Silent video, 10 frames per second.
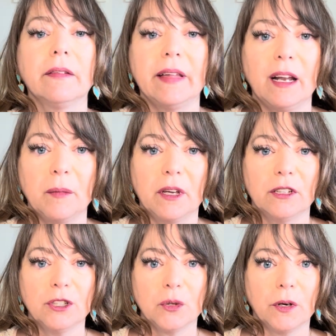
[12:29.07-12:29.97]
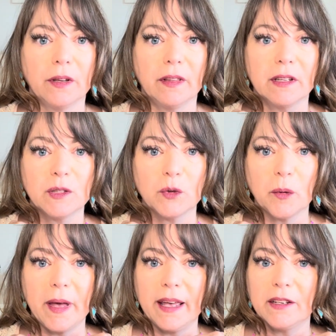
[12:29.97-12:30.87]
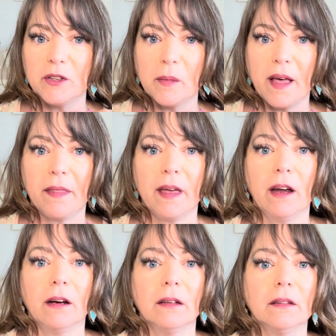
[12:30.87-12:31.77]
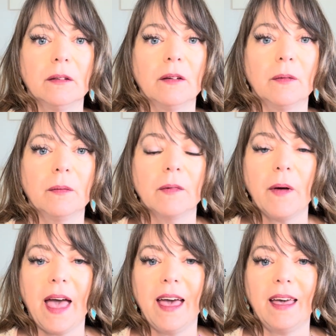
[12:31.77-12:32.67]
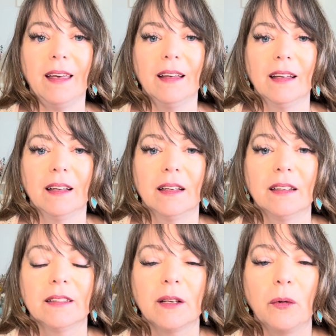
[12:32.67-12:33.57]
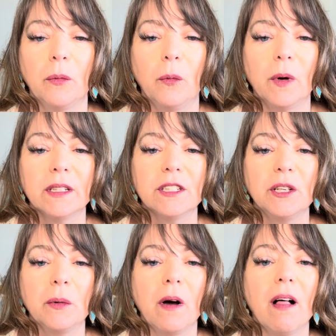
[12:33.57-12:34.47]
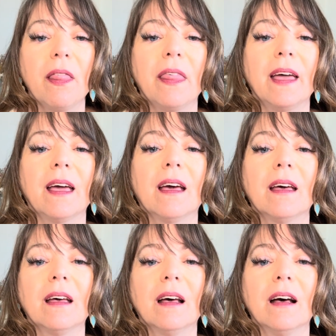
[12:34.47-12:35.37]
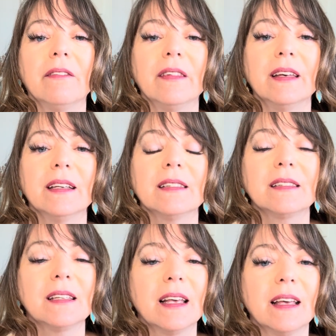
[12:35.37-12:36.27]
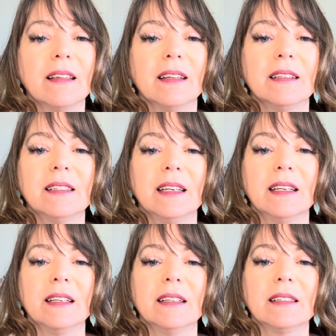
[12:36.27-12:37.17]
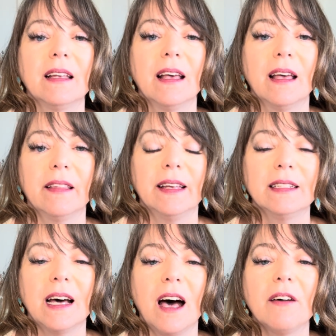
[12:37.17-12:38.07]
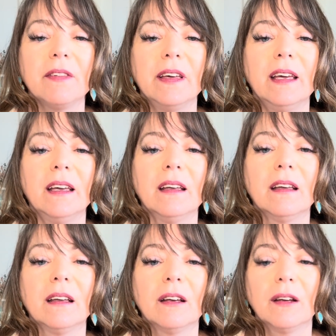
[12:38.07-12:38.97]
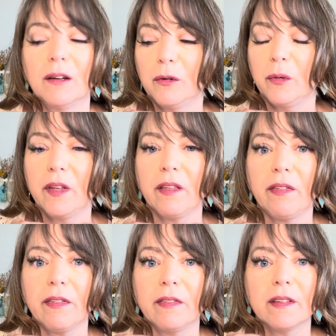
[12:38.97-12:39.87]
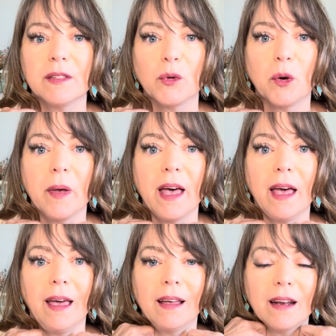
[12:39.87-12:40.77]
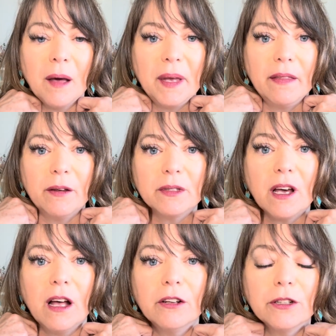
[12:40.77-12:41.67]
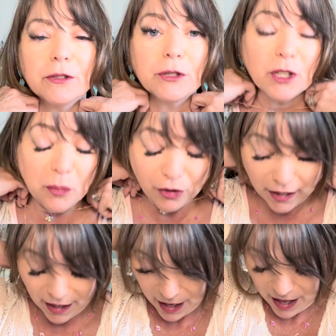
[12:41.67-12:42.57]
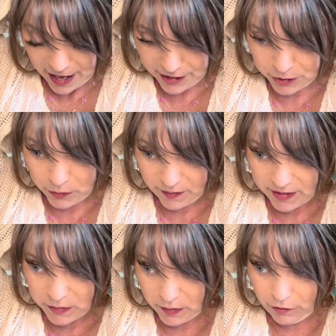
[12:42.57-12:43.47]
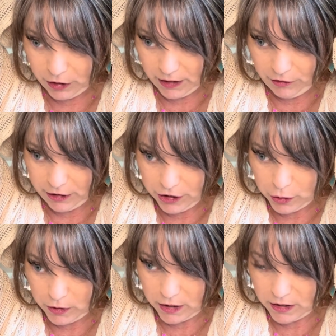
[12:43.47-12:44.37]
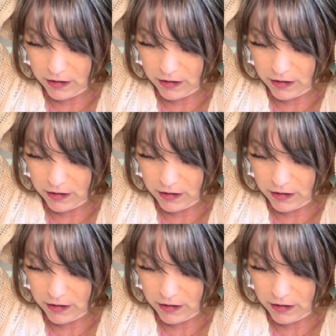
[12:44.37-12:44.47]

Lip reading: And I'm going to shorten the sorbet to about there. Okay, so what do you all think of this? This is the toffee with the sorbet. And I mean, those colors are so pretty. I do want this one really, really short.